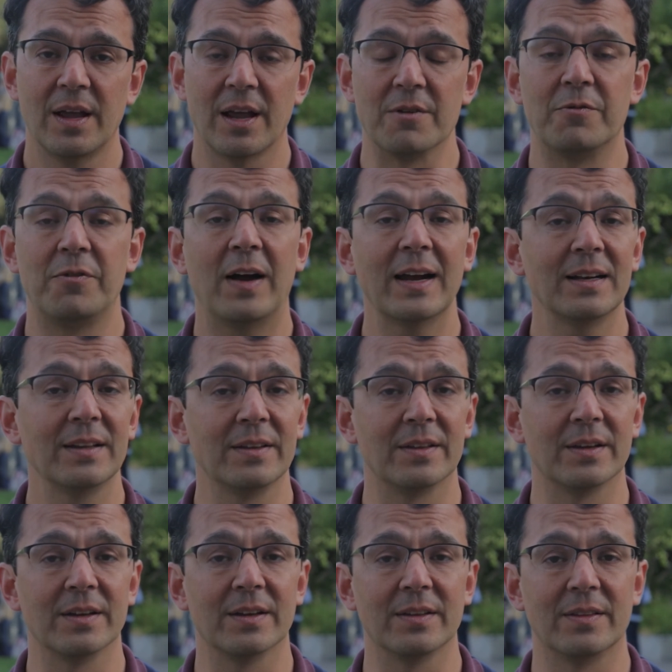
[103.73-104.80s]
And finally,
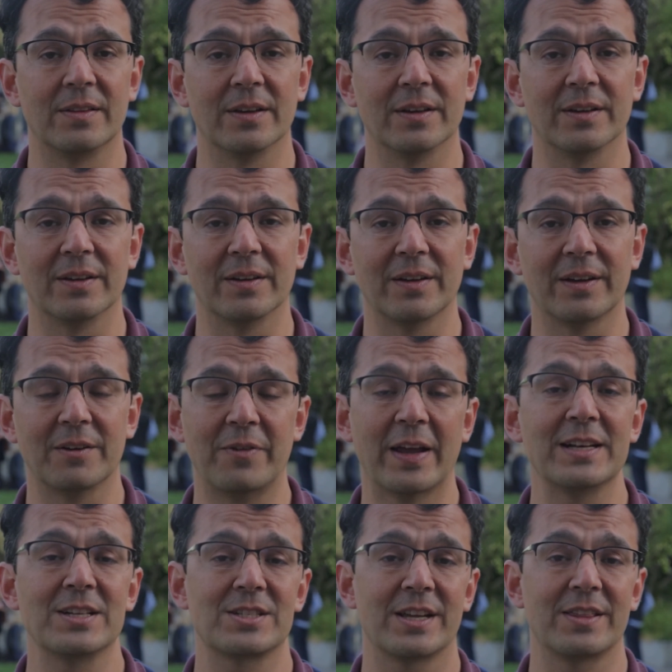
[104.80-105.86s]
the
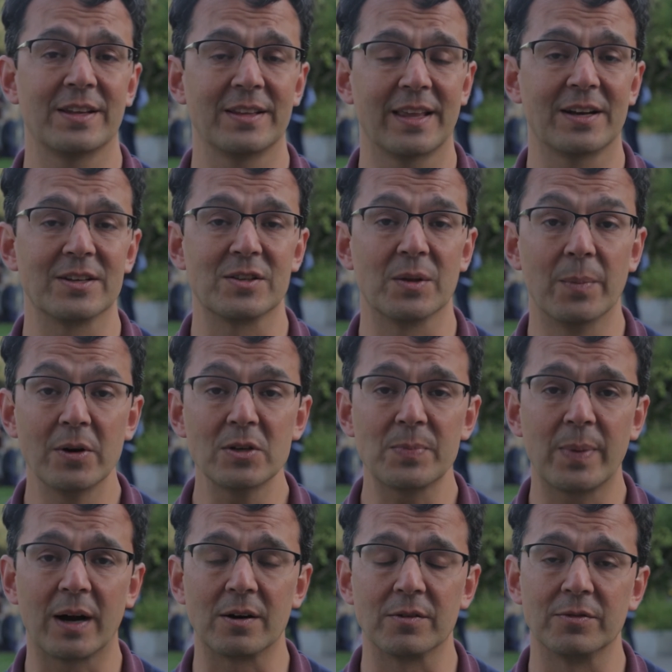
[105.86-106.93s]
advantage I think that is the most
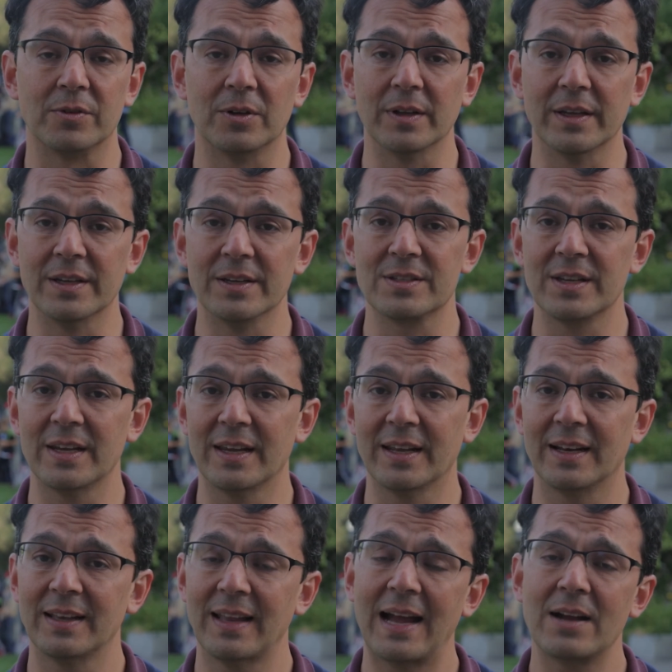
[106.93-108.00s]
powerful is
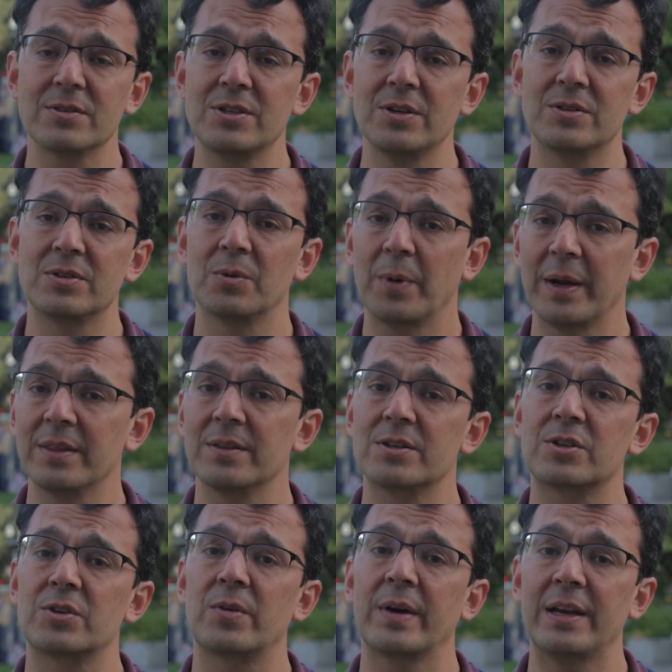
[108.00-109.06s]
it allows you to weigh the
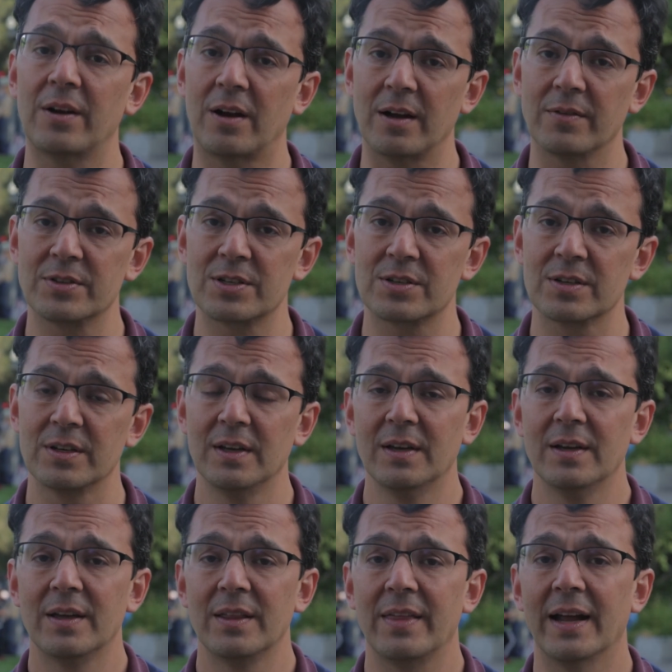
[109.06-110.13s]
trade-offs.
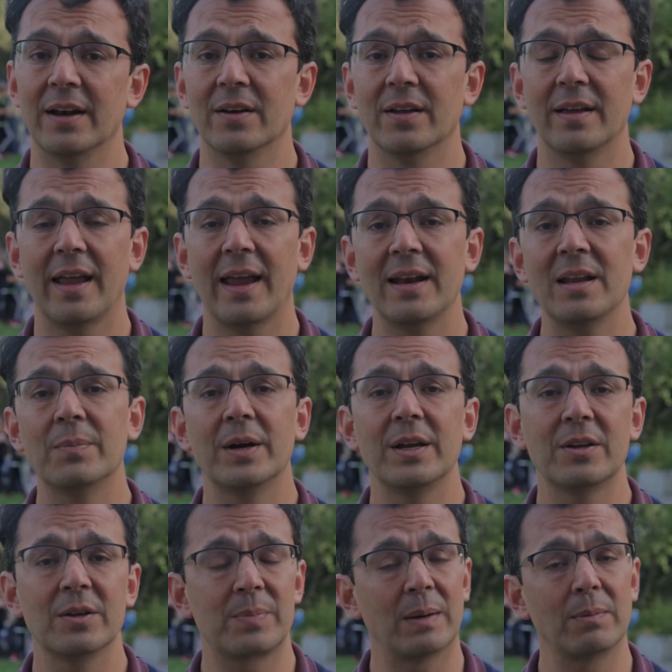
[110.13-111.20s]
That
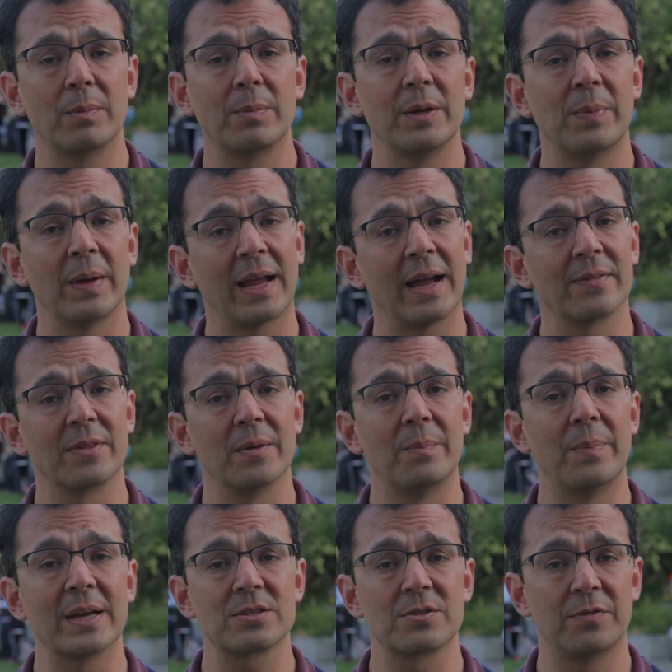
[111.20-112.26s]
anybody could probably pick out the
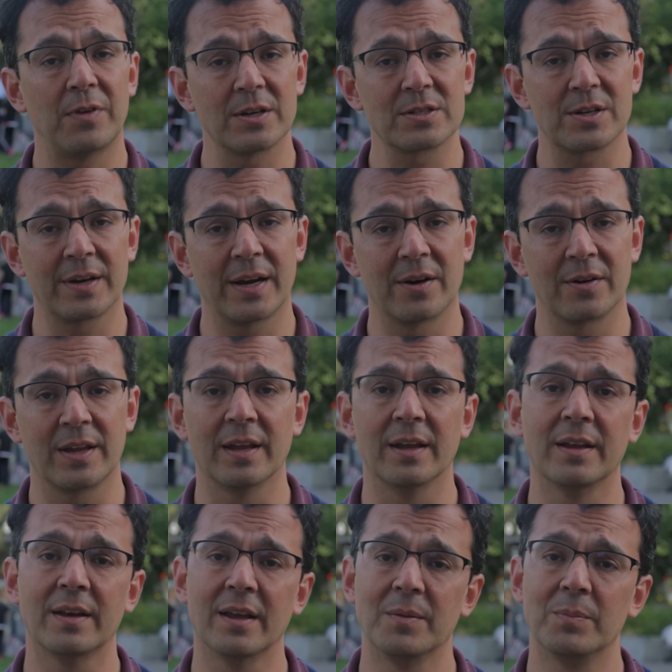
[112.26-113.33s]
best foster care
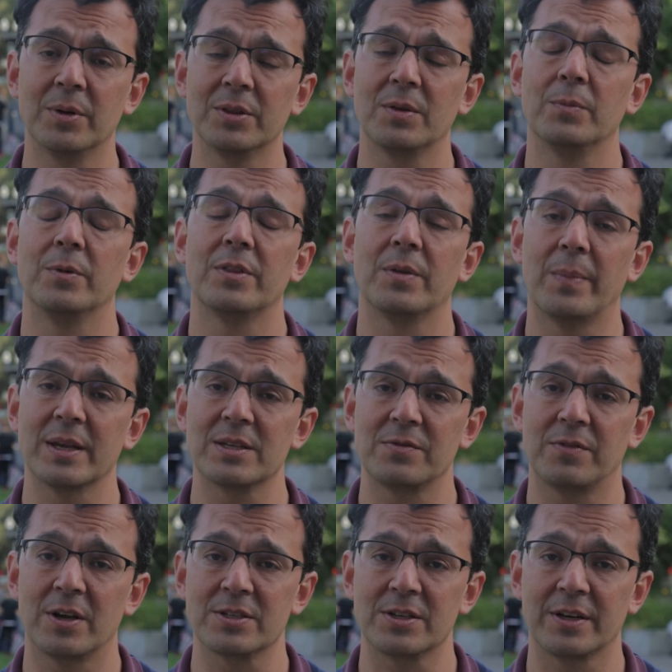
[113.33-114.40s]
kid and put them with the best
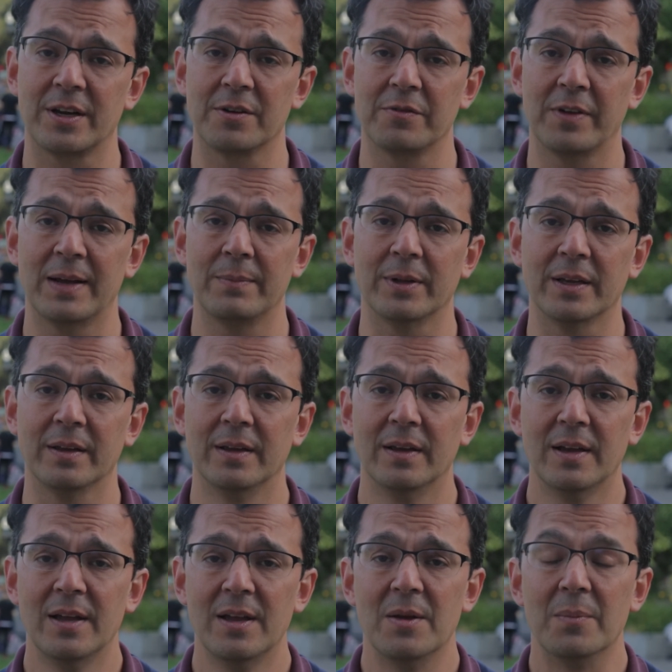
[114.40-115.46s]
foster care family,
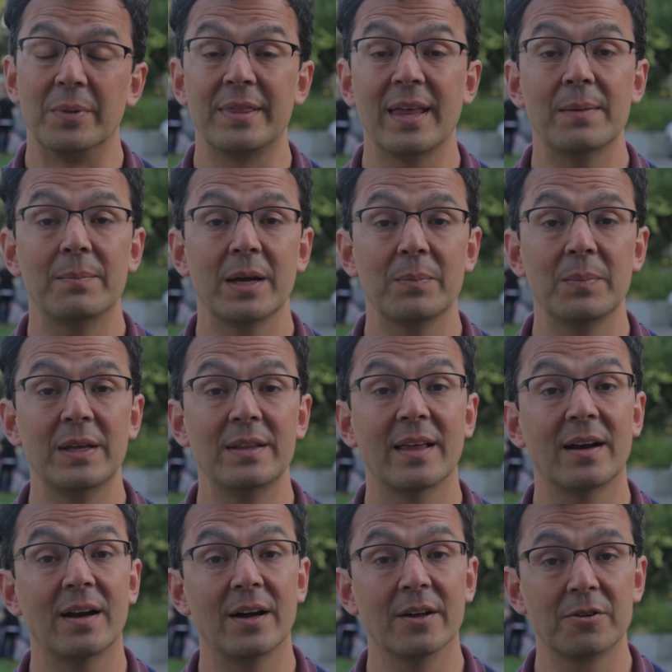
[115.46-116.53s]
but that might mean
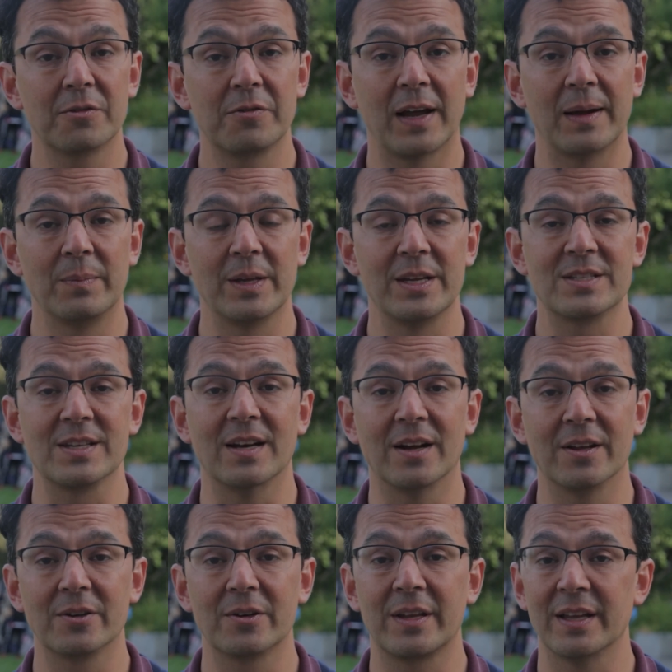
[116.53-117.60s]
that other families and
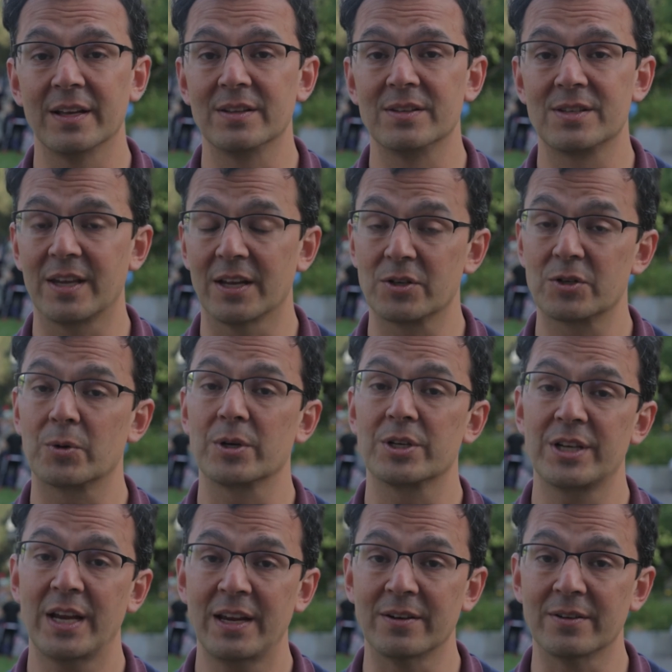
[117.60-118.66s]
other kids get
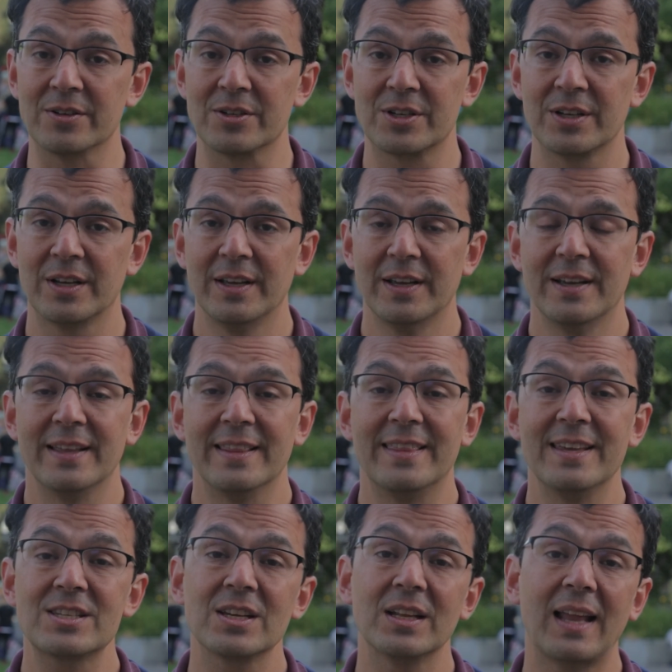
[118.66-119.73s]
shortchanged.
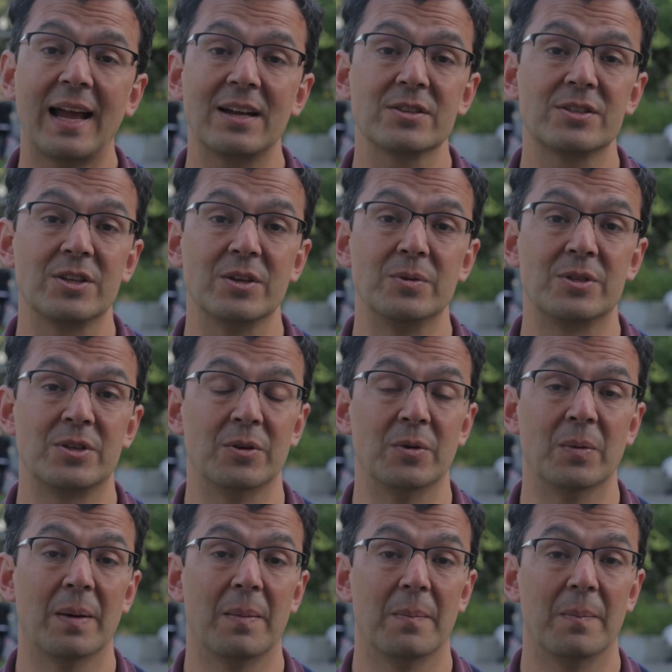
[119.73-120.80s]
This allows you
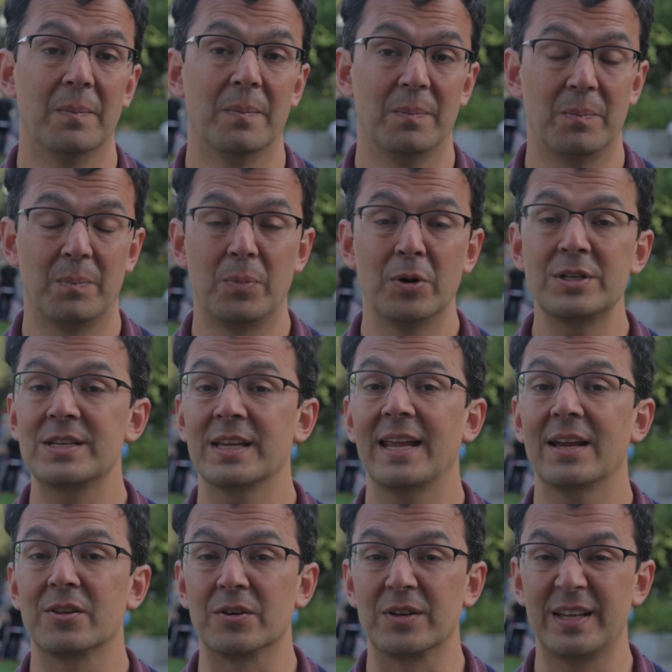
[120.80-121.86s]
to put
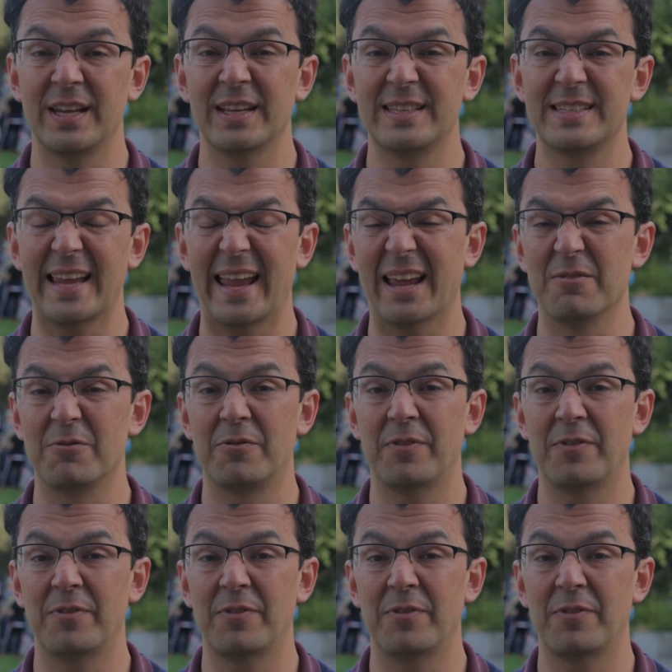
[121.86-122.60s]
together kids and